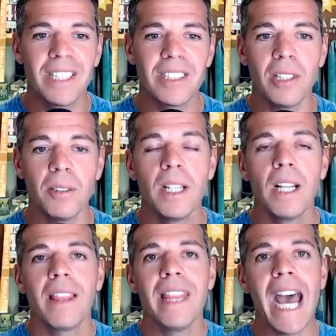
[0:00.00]
So
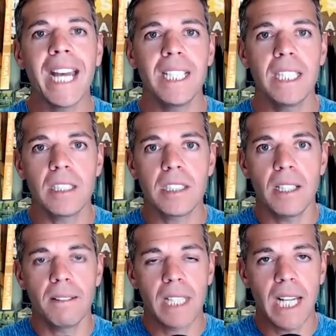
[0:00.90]
that is
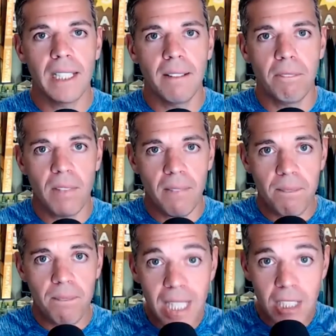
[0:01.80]
kind of
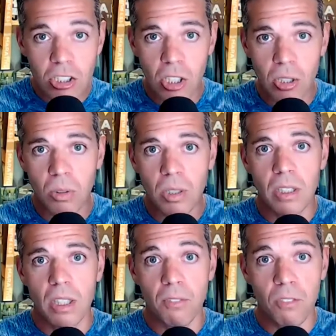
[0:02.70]
Phase two,
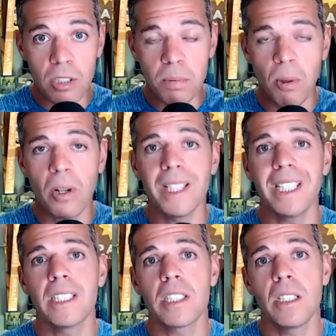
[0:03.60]
the first part
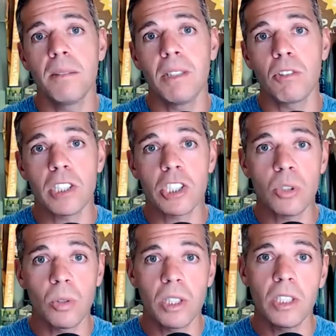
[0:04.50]
is going to be
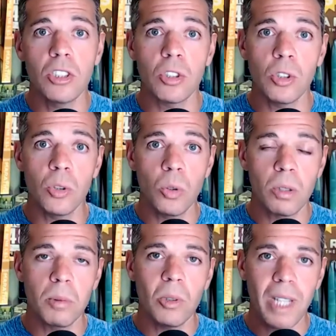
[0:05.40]
restoring your
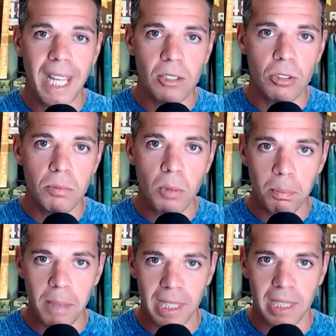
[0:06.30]
normal ankle
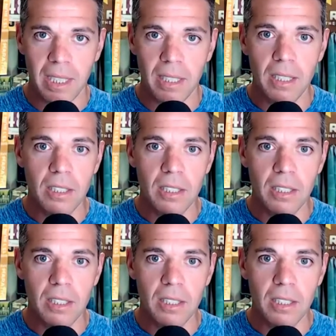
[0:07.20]
mobility.